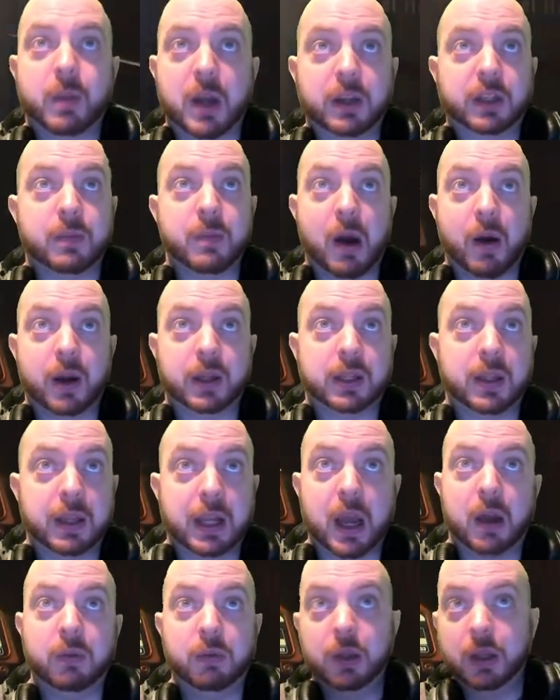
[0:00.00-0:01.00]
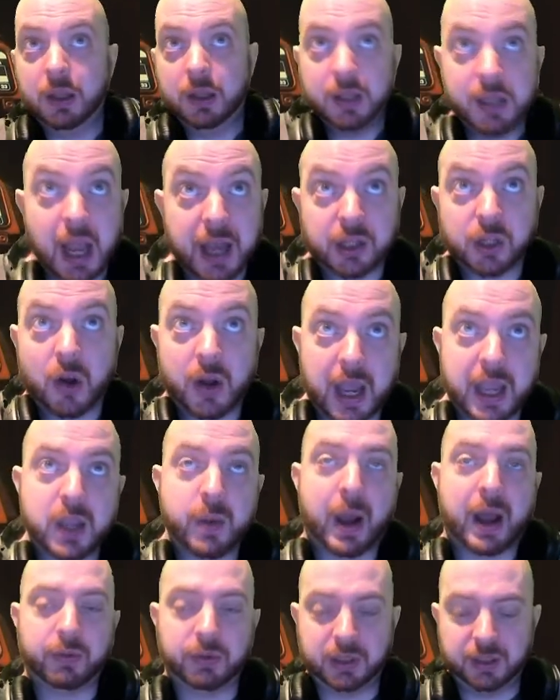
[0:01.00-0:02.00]
loads of merits and they go, yes, I'll get
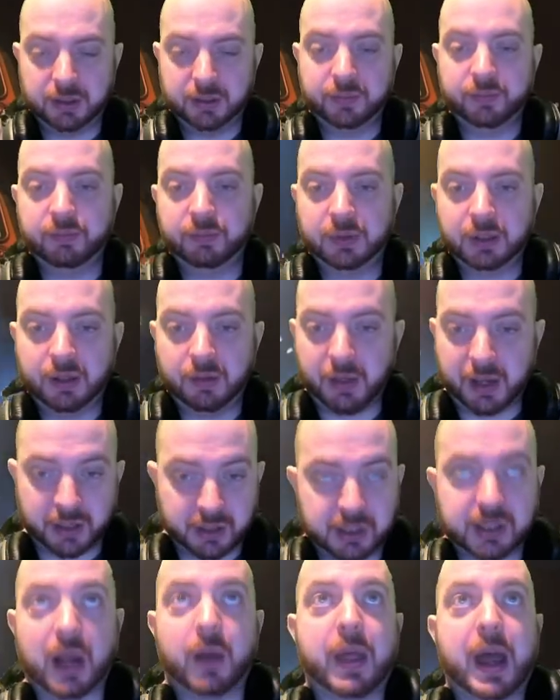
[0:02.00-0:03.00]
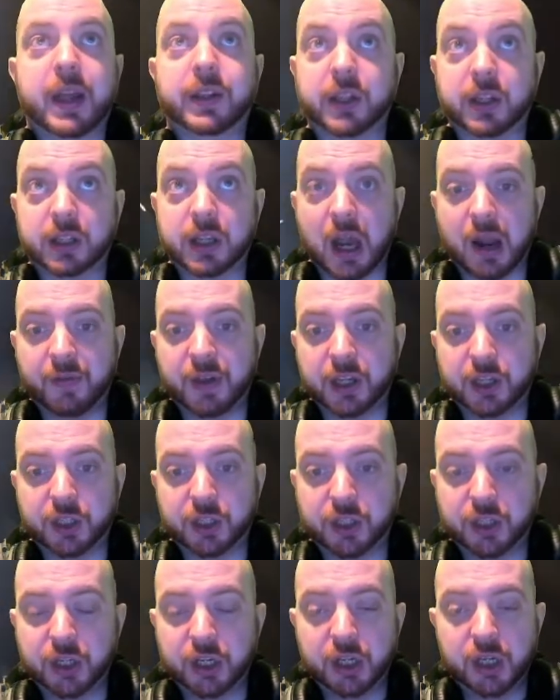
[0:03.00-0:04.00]
you out. They can sell that as a
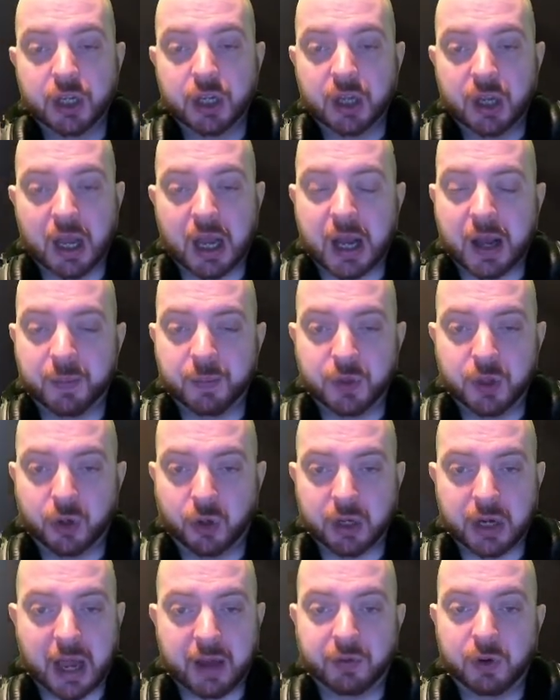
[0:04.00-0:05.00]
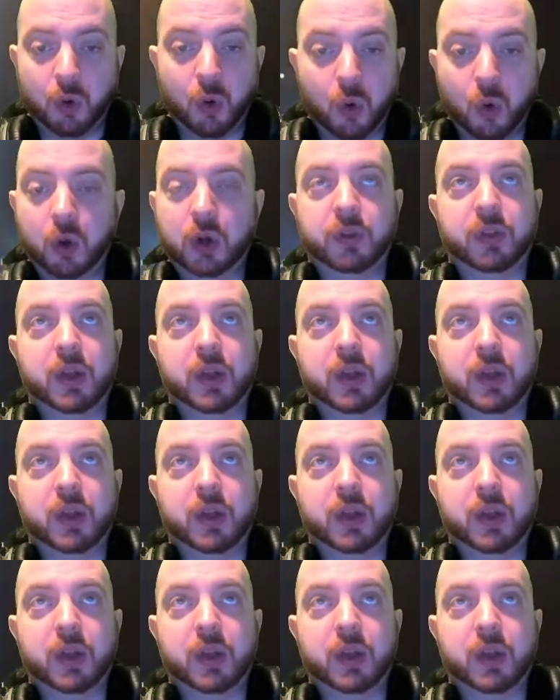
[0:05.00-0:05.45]
service. You could have an org